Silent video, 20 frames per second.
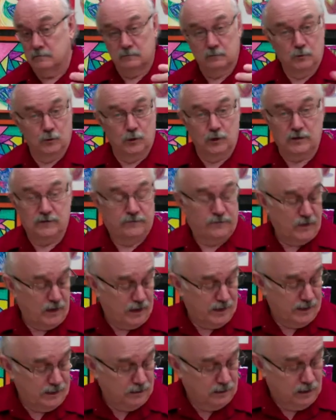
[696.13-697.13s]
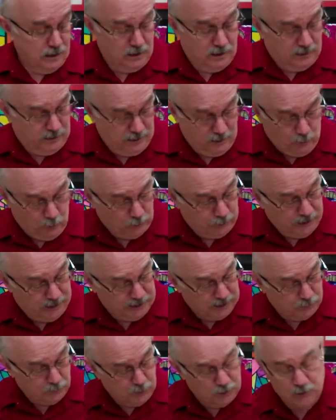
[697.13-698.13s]
Works fine. The old
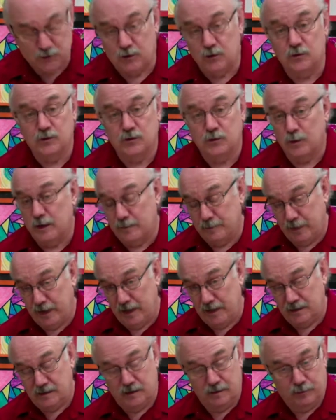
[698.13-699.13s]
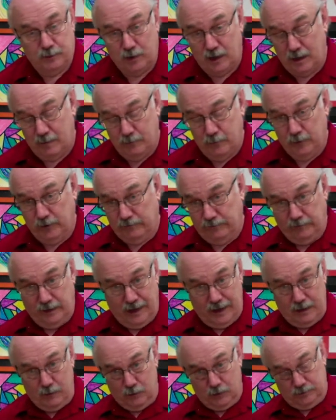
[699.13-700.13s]
days, we used to use wheat paste. The problem with
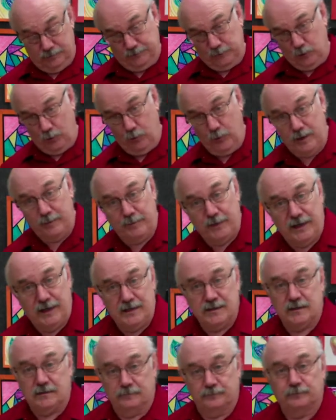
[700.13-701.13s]
flour or wheat paste,